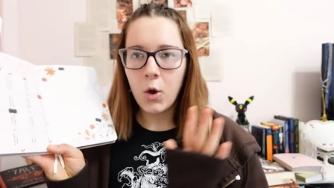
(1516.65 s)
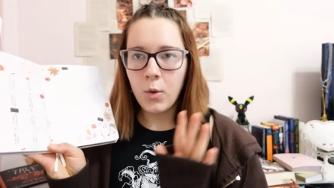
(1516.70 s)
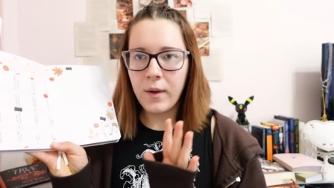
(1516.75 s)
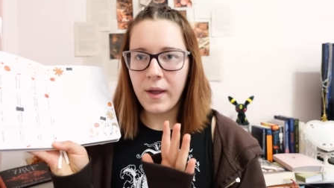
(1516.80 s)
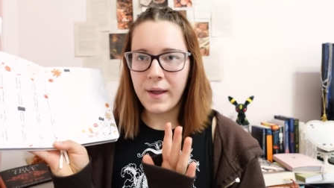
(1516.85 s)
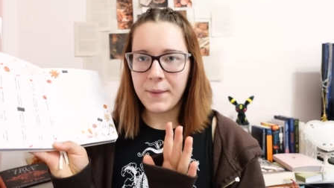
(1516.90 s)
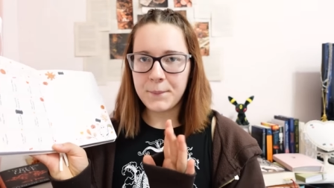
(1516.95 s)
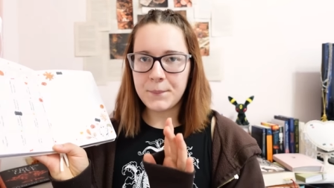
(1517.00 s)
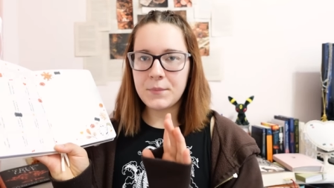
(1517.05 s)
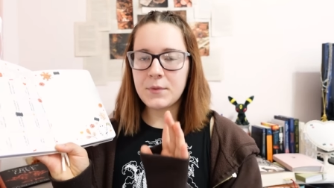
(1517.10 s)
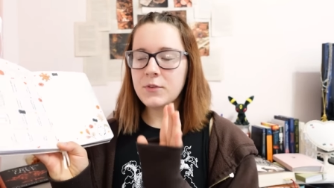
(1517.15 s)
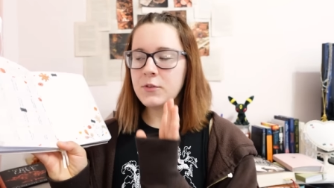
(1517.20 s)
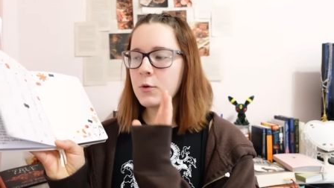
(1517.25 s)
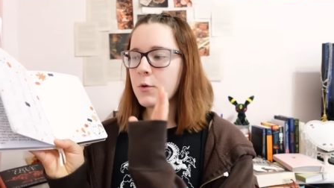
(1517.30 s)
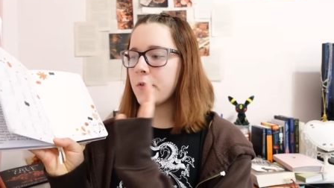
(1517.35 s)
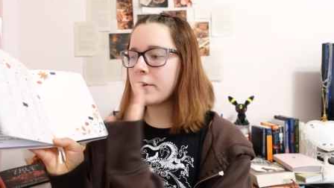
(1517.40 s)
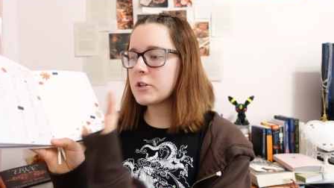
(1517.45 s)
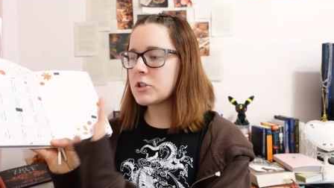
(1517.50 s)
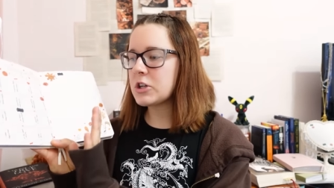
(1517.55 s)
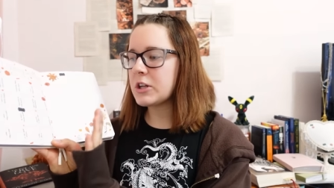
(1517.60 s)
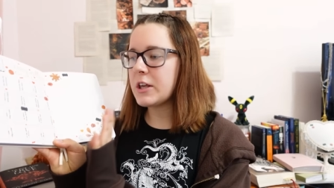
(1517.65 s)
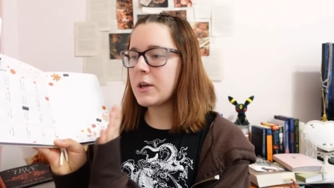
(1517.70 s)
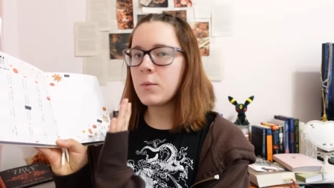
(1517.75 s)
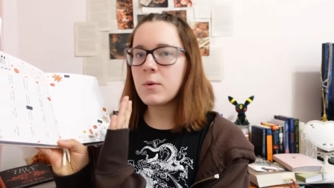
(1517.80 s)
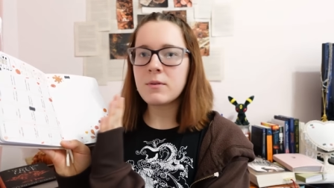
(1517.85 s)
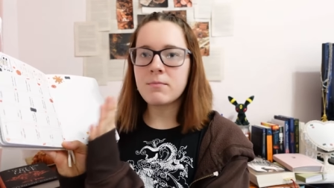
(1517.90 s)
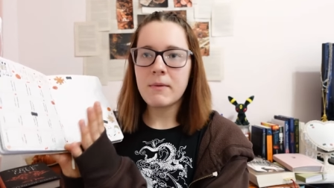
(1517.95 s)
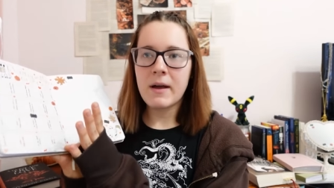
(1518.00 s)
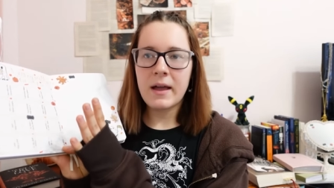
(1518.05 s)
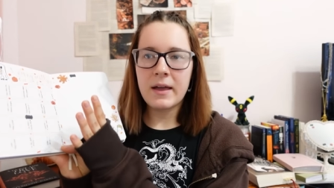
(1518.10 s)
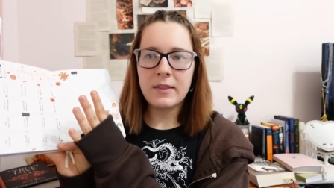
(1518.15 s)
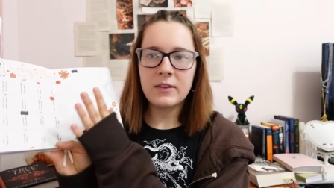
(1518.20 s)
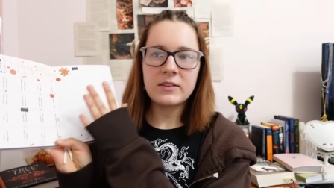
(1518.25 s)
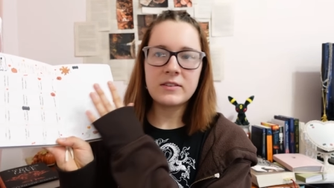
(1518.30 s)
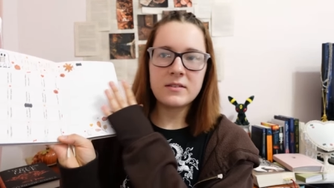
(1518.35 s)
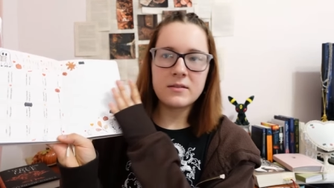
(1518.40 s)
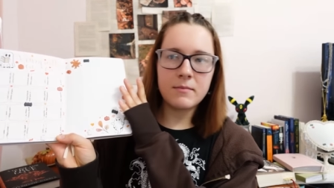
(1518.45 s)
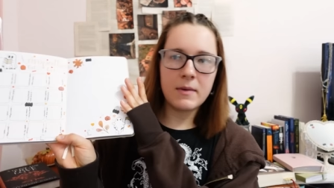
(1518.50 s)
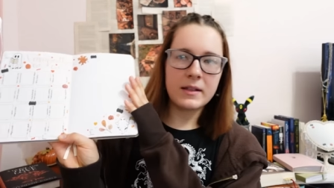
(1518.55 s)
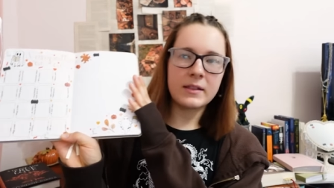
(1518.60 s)
Okay, so originally with my, this
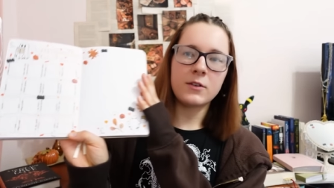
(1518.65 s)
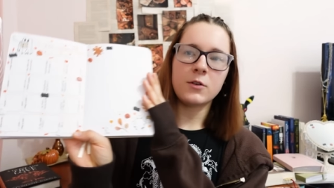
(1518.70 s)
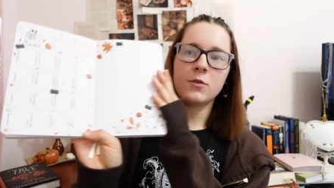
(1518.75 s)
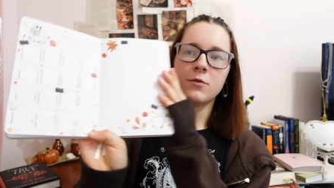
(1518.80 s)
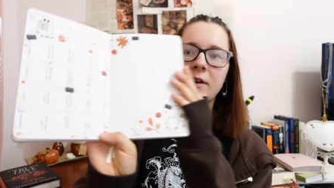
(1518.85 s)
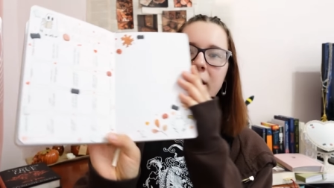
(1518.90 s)
is my little